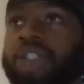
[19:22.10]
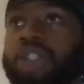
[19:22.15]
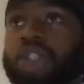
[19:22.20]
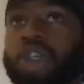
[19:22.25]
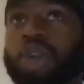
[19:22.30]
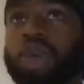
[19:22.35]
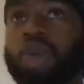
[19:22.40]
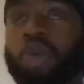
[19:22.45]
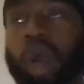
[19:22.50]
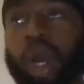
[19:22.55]
to
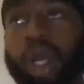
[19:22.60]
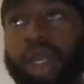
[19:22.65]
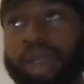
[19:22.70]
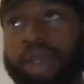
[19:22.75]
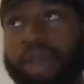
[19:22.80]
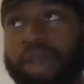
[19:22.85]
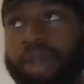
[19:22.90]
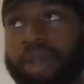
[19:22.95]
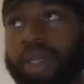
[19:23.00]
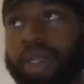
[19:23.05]
the one.
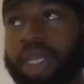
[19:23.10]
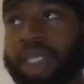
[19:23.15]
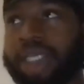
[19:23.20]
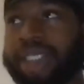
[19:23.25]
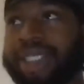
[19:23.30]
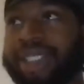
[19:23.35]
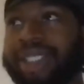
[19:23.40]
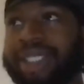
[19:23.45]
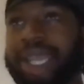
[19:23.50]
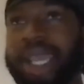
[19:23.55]
He's
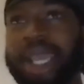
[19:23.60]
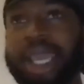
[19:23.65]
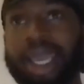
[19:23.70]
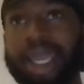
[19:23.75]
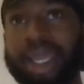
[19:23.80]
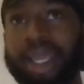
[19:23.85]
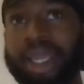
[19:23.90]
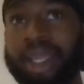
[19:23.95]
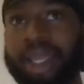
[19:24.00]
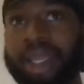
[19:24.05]

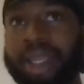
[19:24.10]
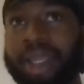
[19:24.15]
singing